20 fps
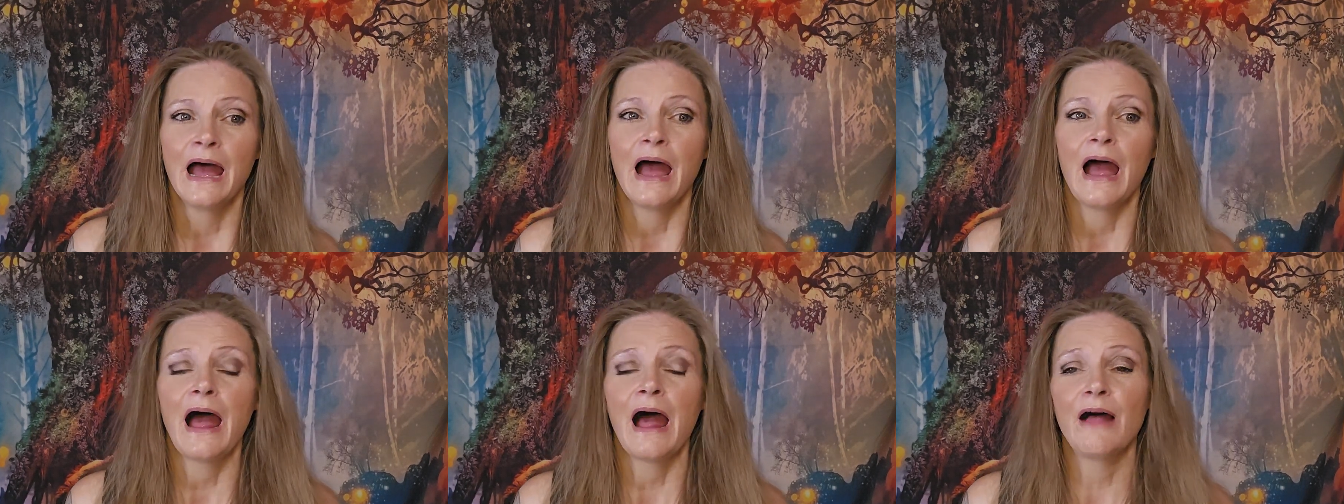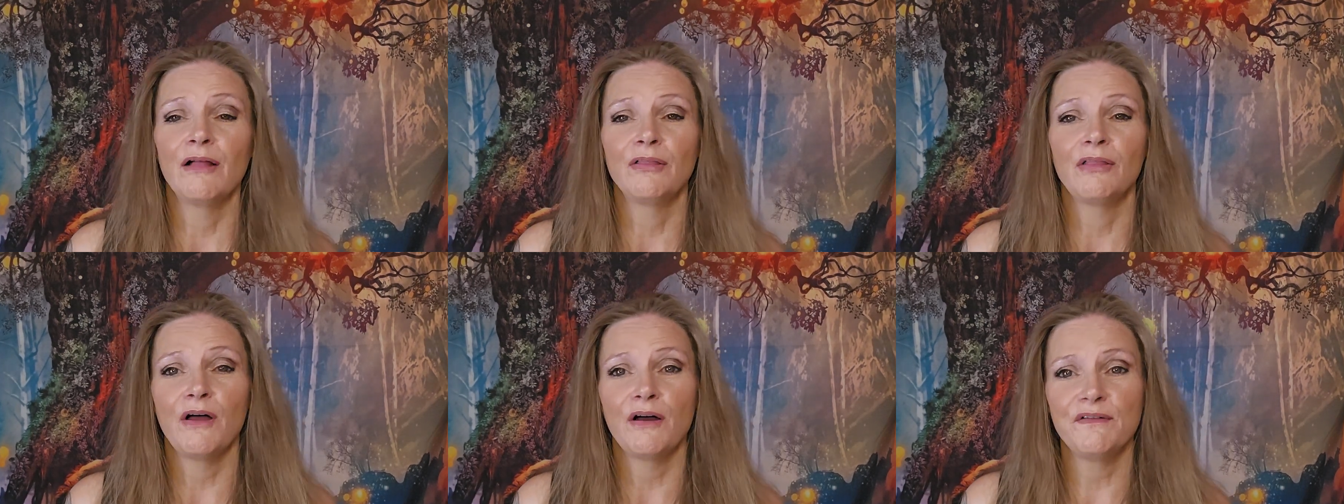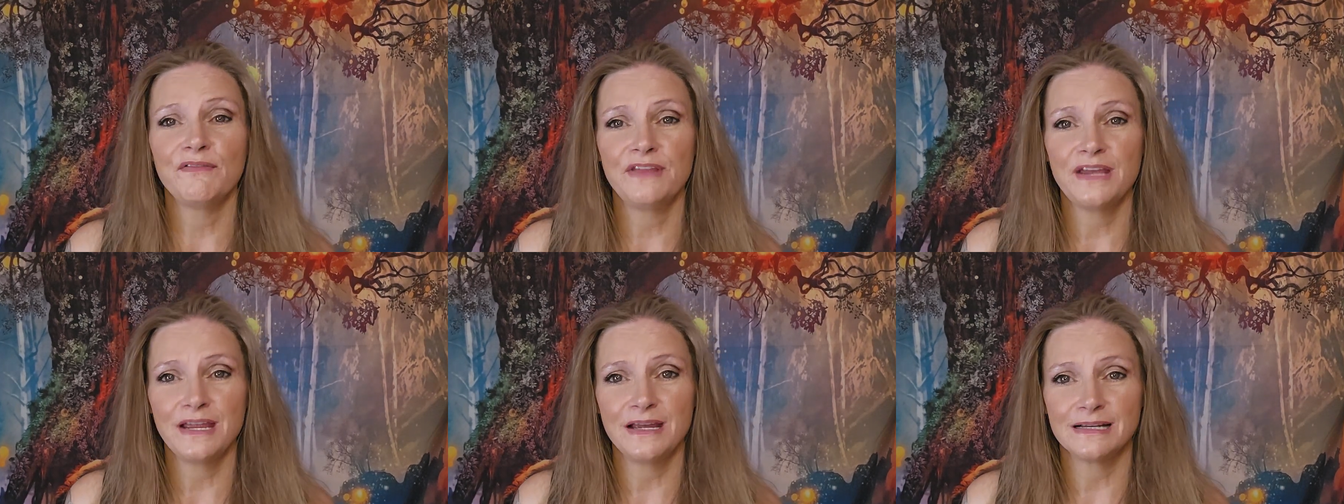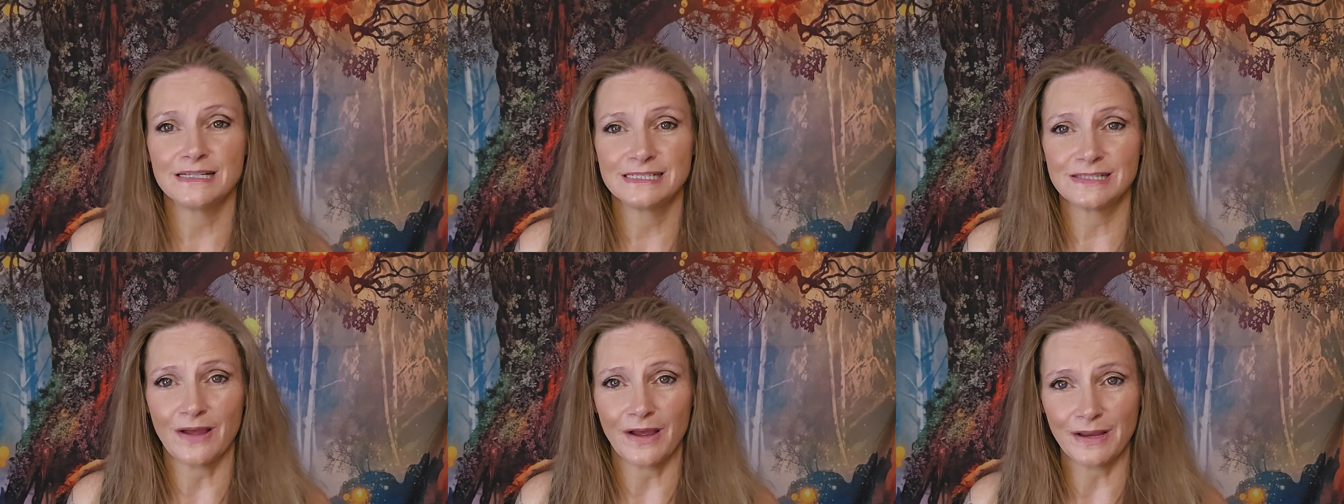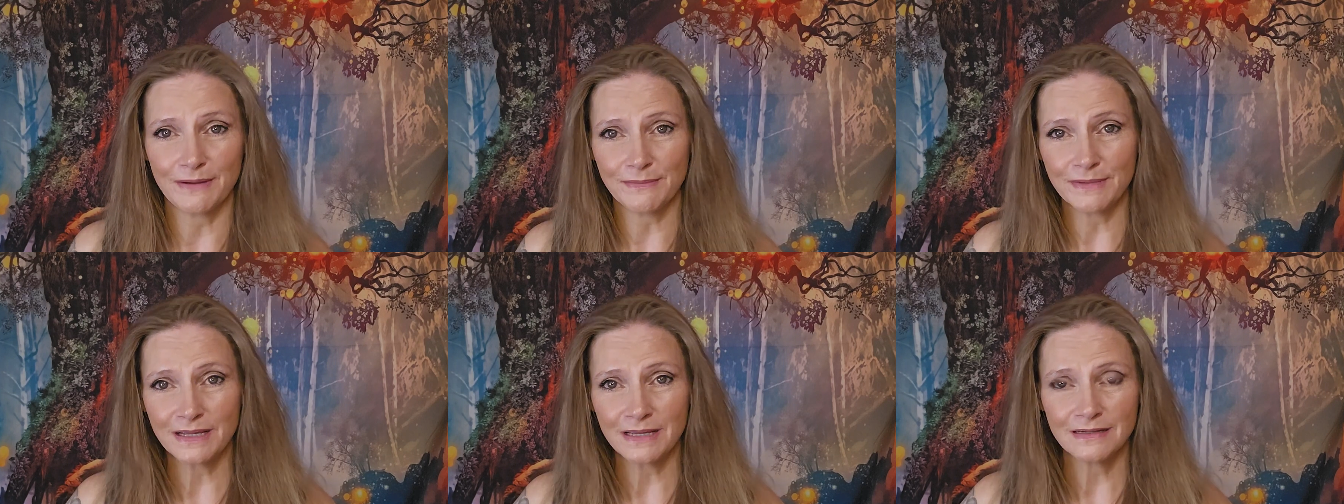I love the
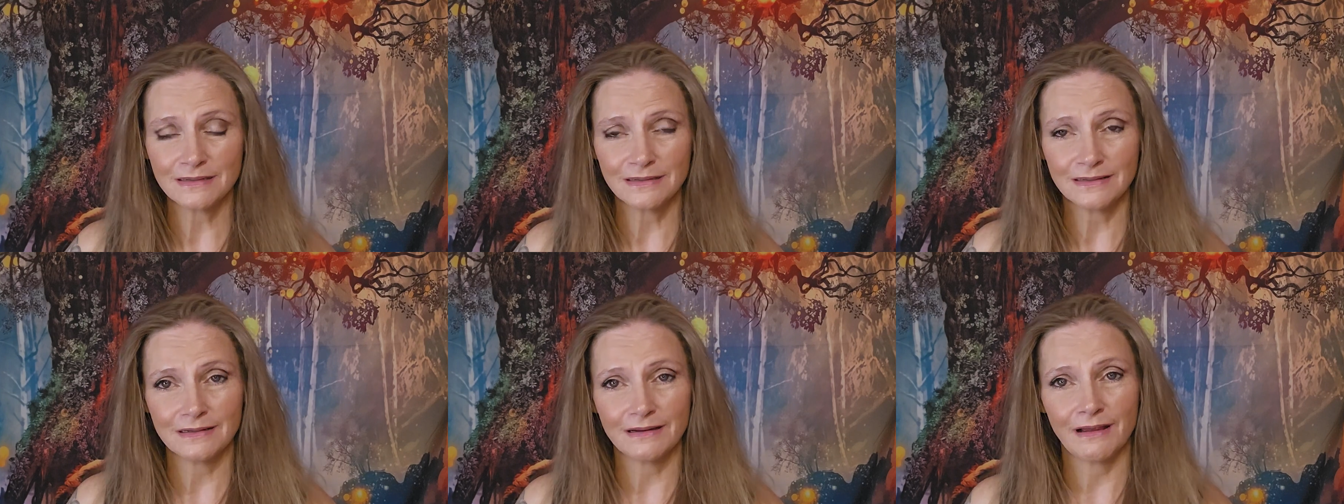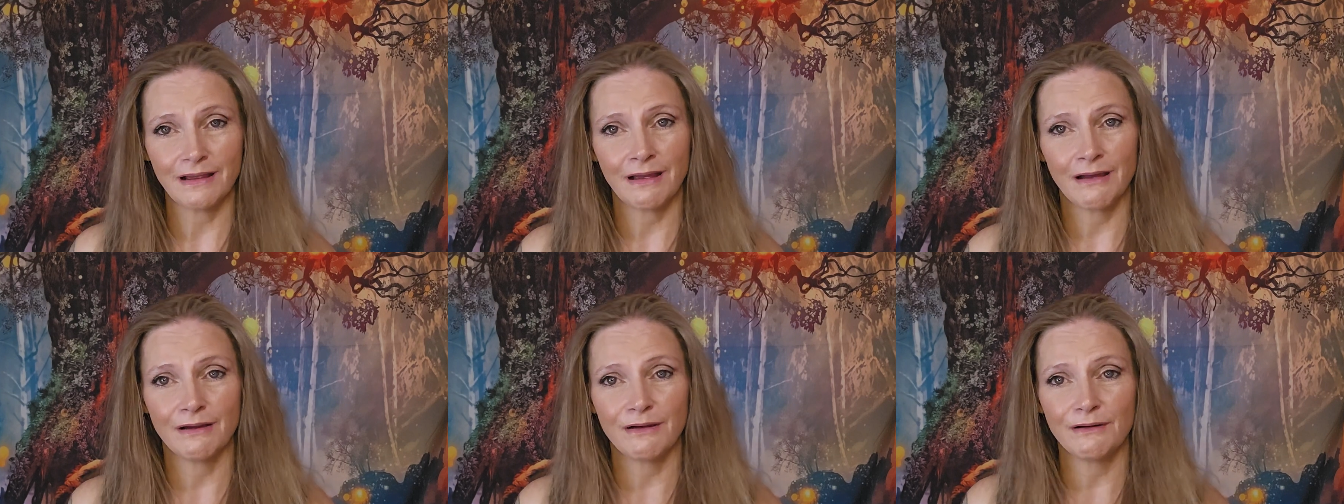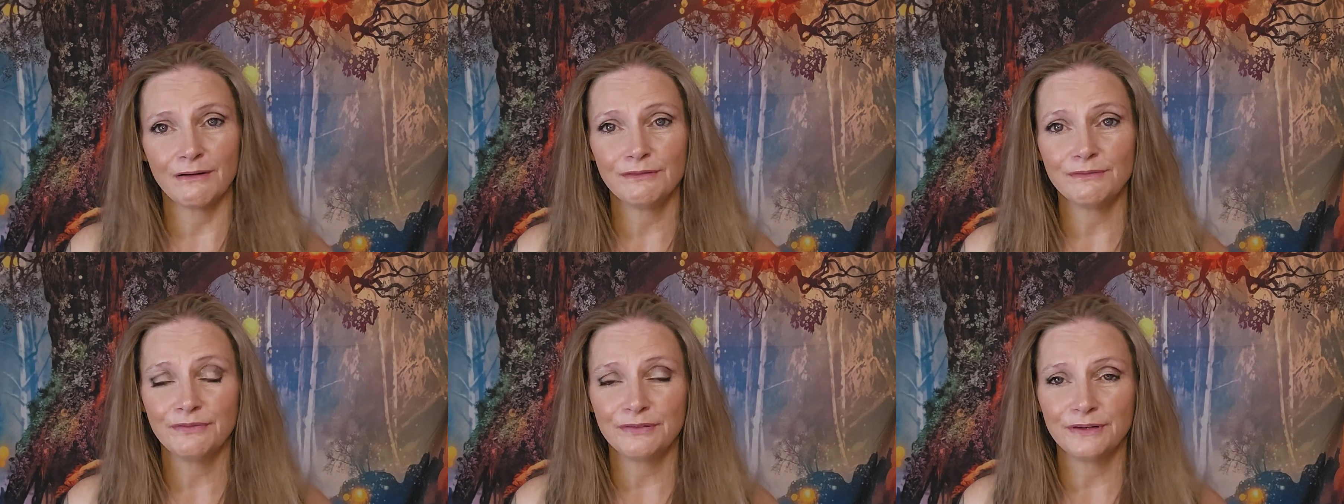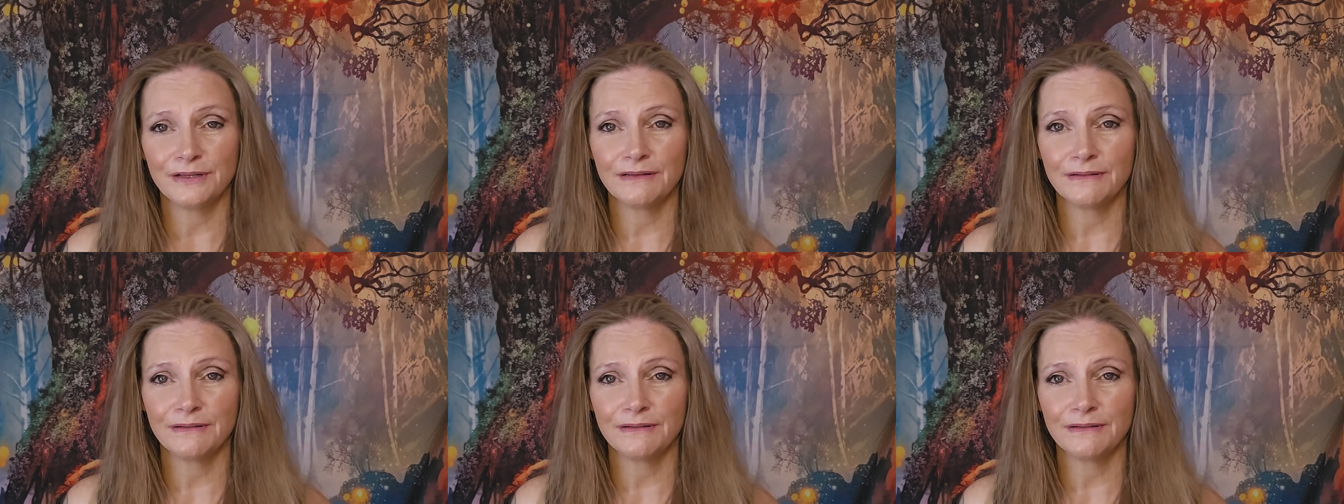excitement of